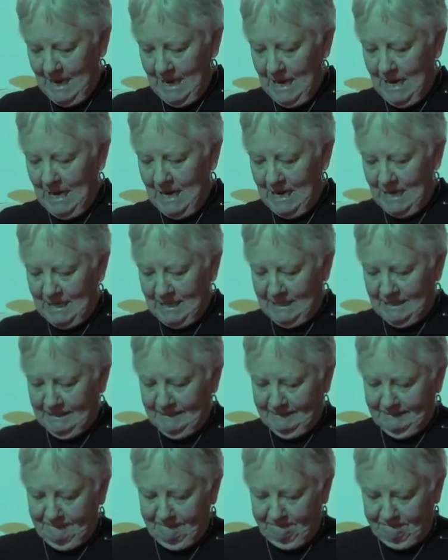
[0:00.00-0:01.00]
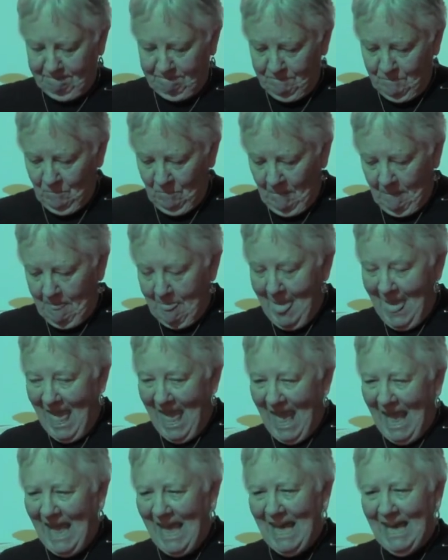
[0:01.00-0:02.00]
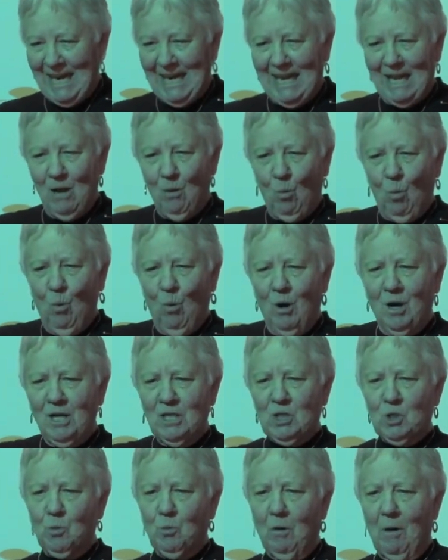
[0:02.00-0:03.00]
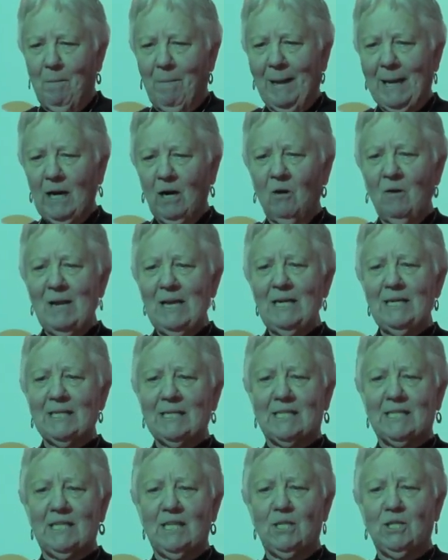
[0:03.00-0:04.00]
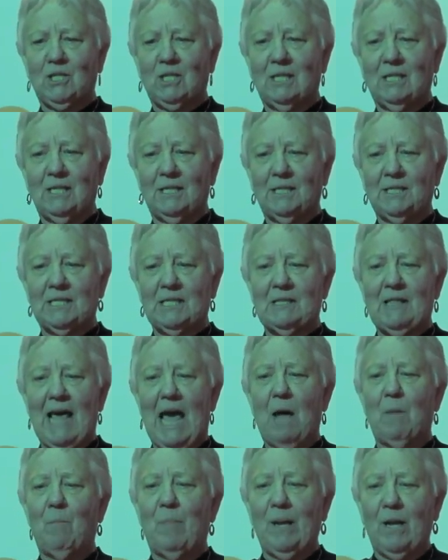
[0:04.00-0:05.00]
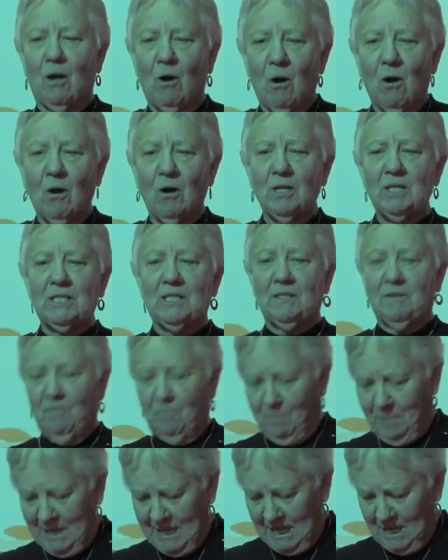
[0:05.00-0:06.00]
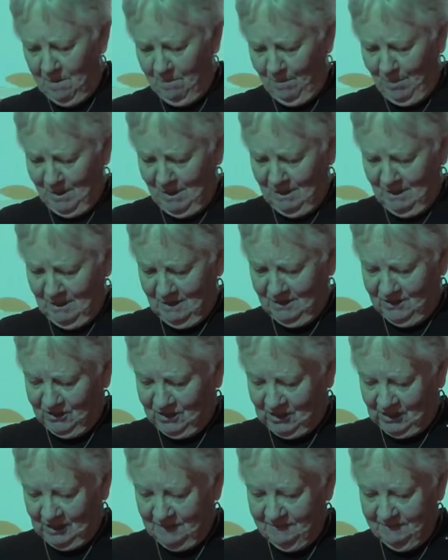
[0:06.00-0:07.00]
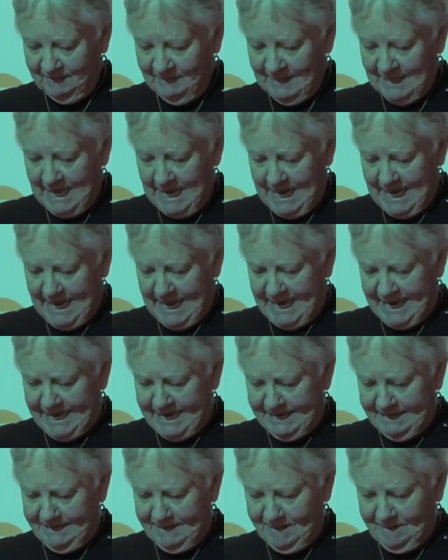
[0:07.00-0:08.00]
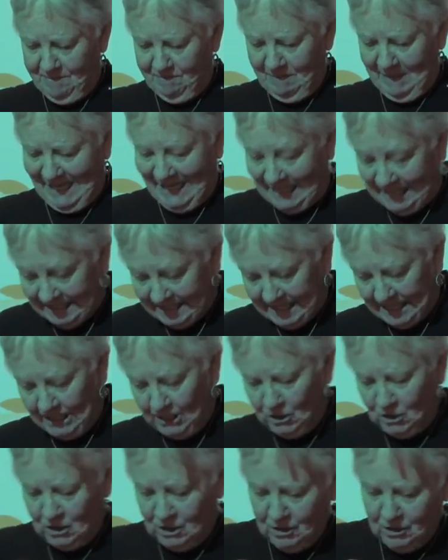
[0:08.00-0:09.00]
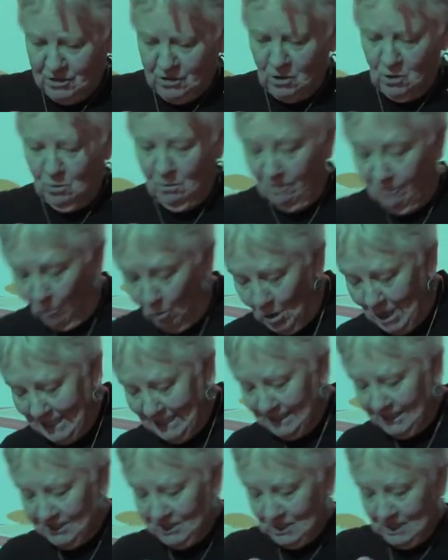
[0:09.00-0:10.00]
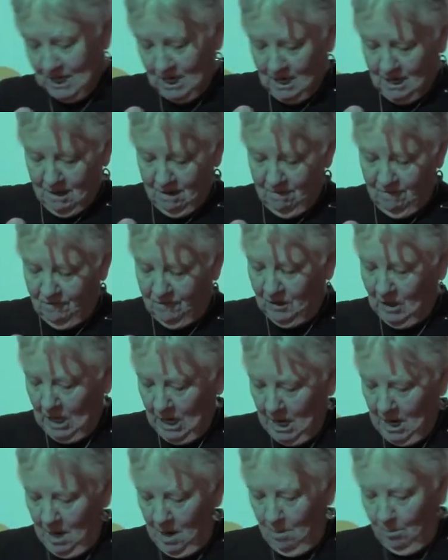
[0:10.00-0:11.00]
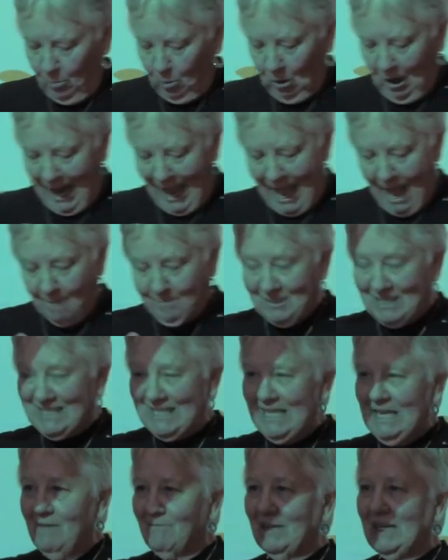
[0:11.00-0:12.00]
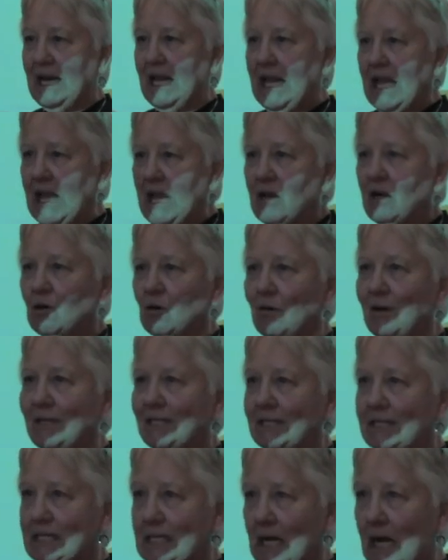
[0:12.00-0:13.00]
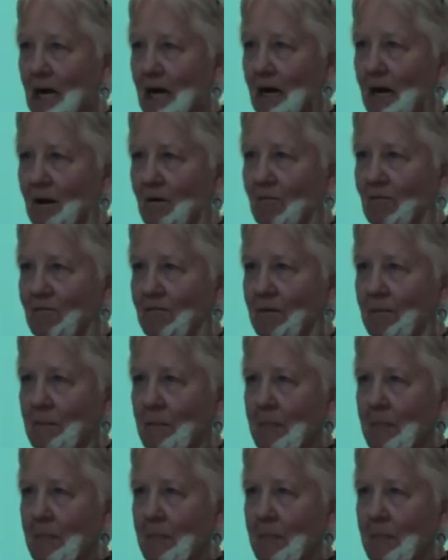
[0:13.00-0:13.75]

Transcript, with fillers: Um, and it was repairing decisions that because of people's um, inattention to, avoidance of, perhaps even ignorance of